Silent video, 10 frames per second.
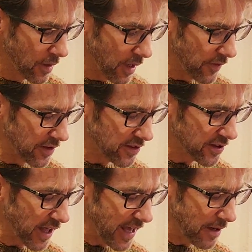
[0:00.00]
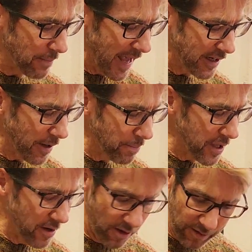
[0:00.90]
And then slide it back up
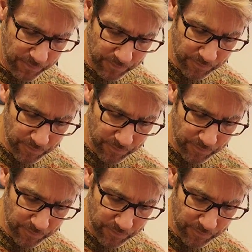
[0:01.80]
here,